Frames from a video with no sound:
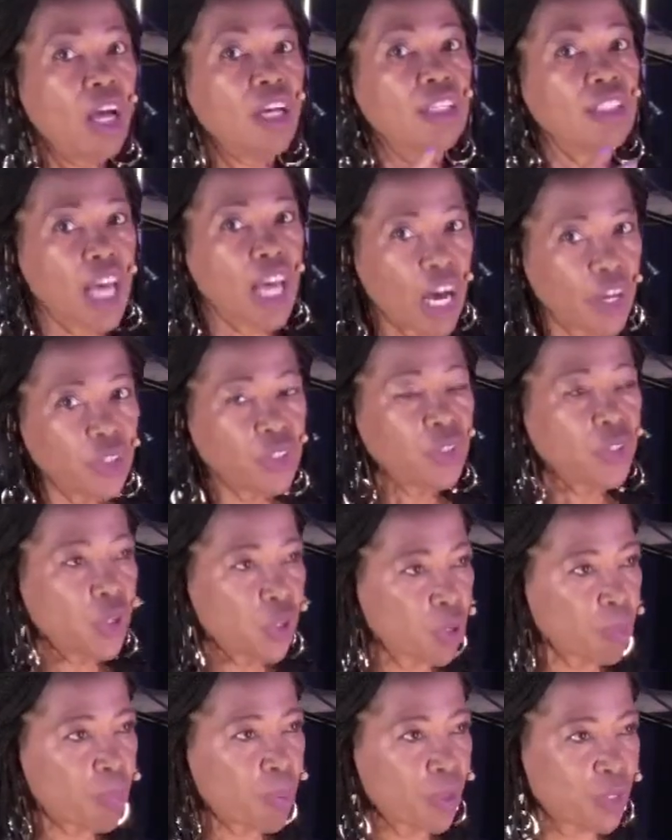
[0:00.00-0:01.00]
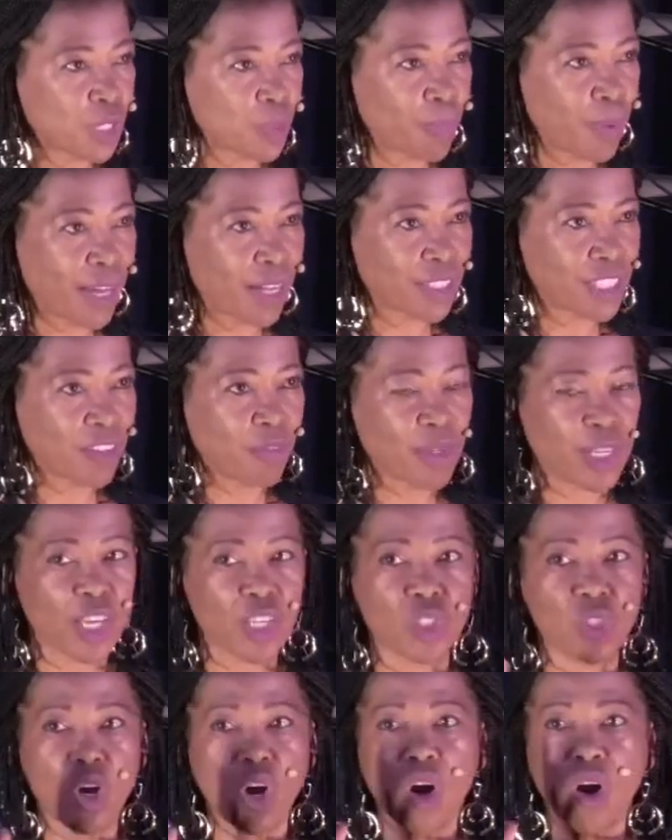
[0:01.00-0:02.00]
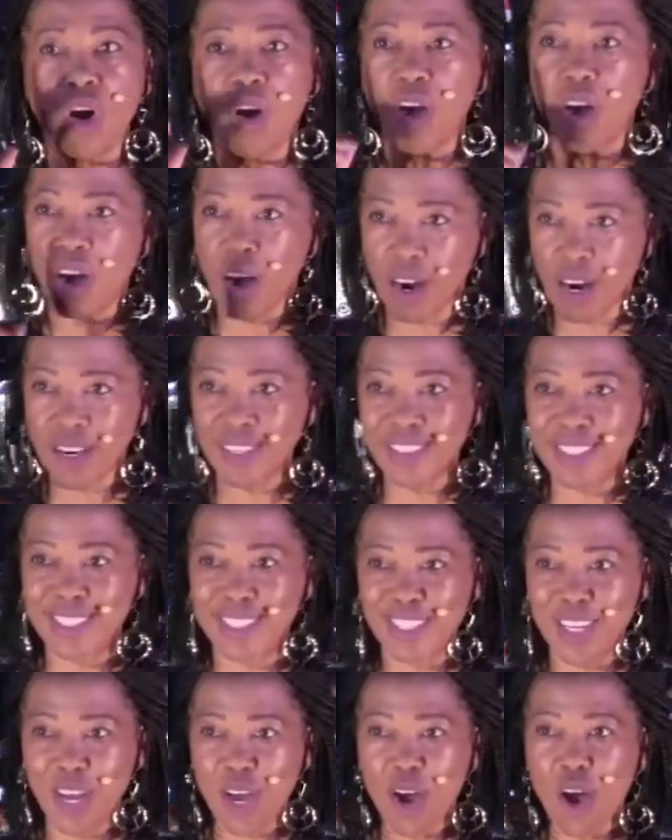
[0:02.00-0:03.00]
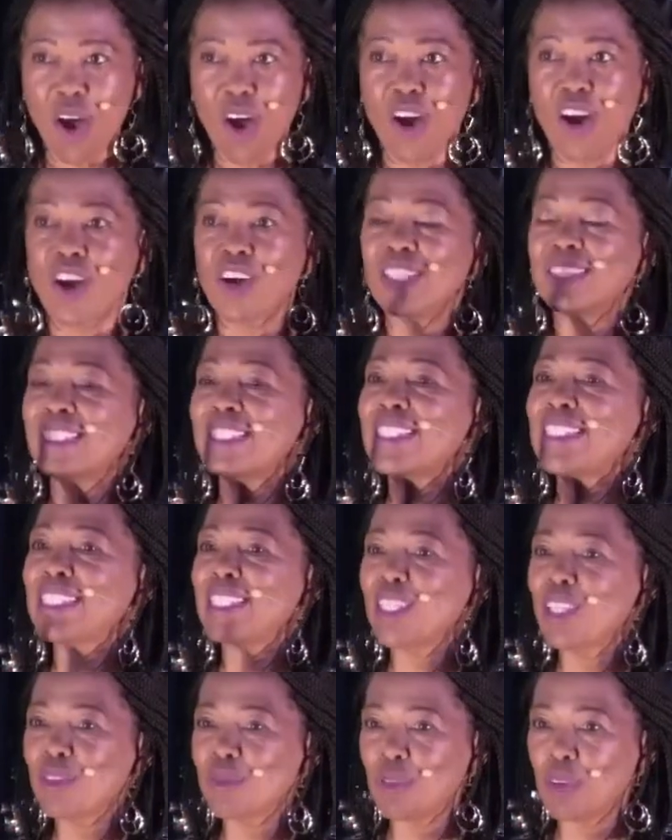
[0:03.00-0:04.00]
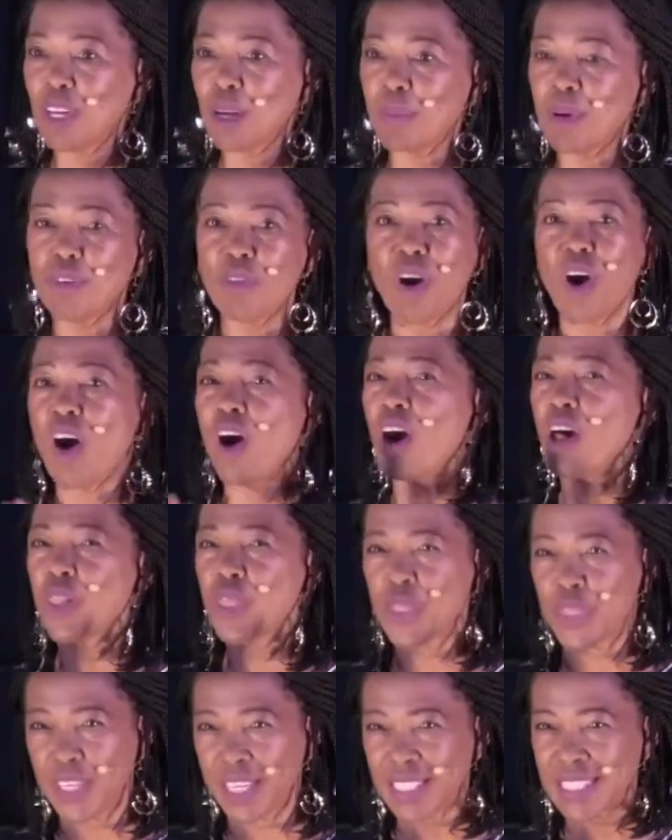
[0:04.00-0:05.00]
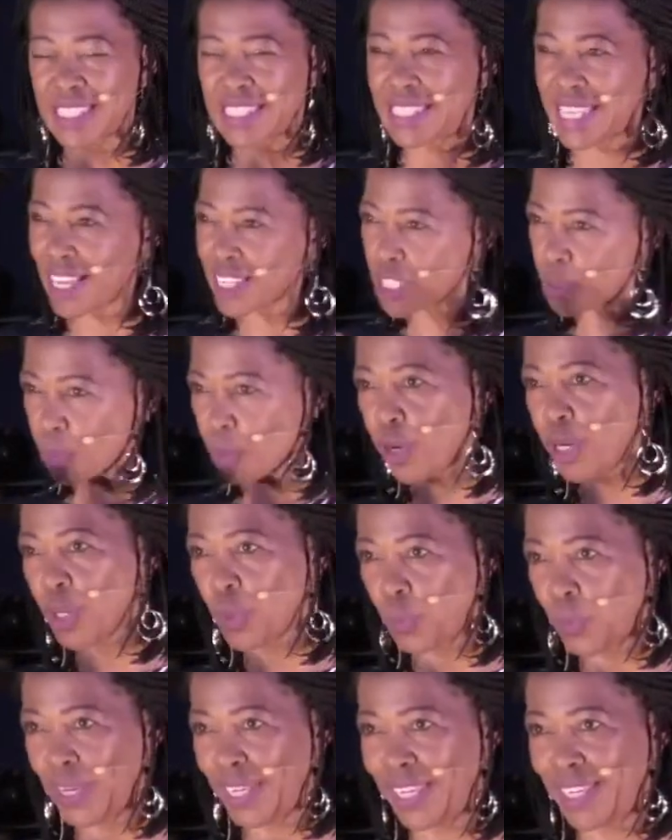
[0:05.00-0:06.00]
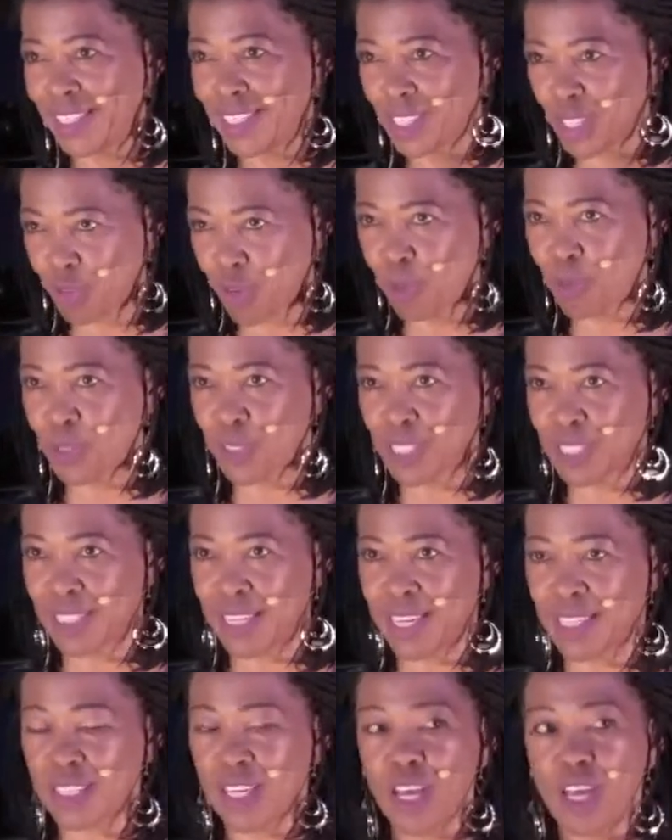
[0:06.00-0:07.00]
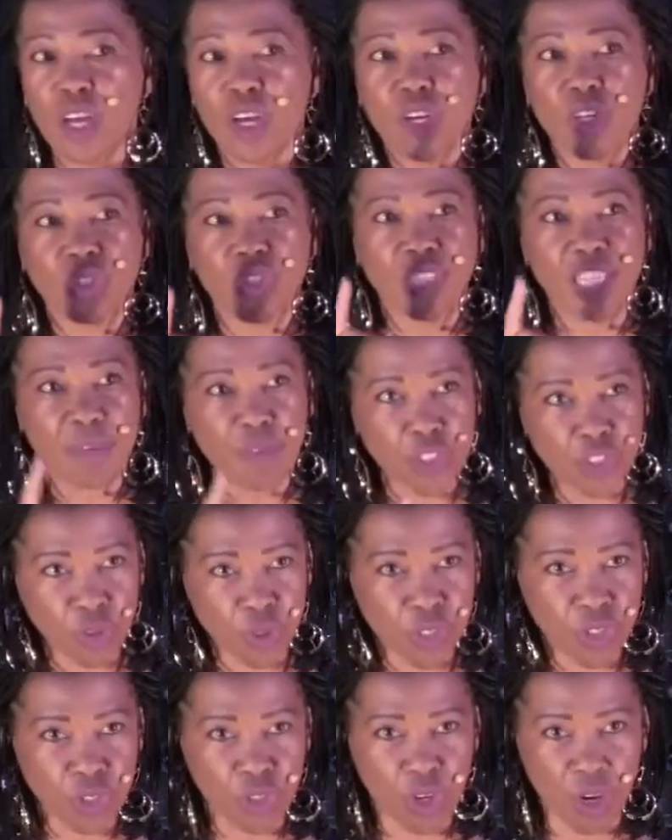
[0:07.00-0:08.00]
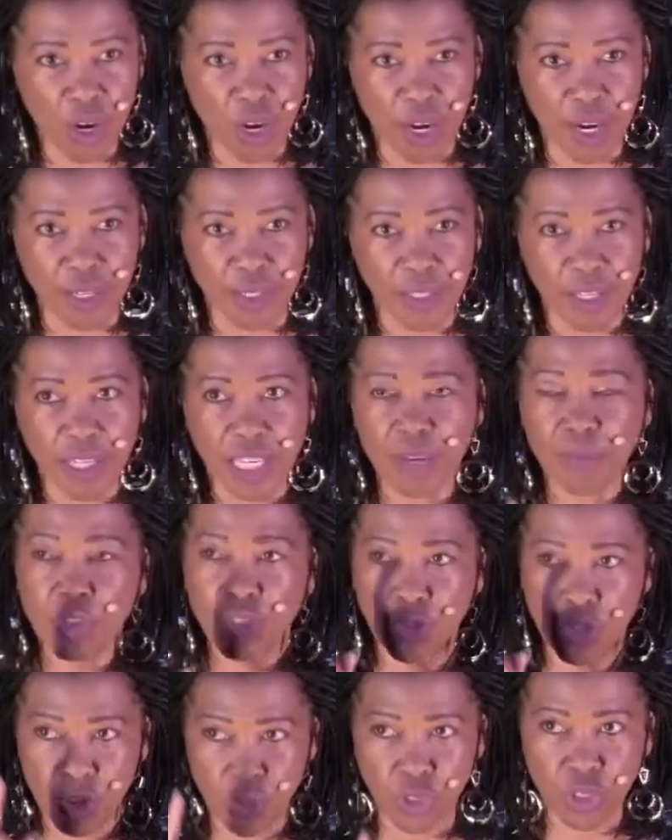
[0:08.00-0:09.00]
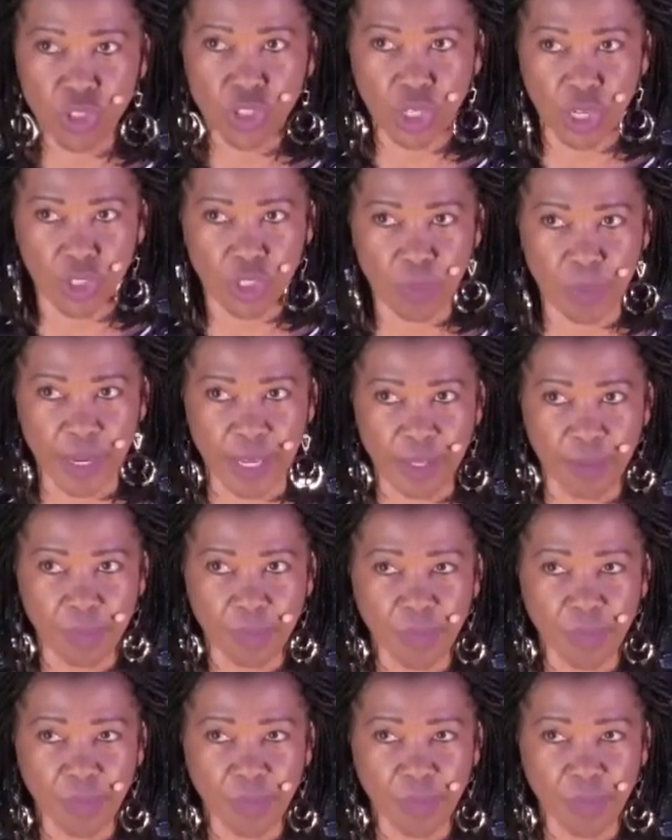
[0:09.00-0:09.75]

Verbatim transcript: not your perspective, because our hearts are deceitful above all things, desperately wicked, the scripture says. So never trust your heart, never trust your judgment.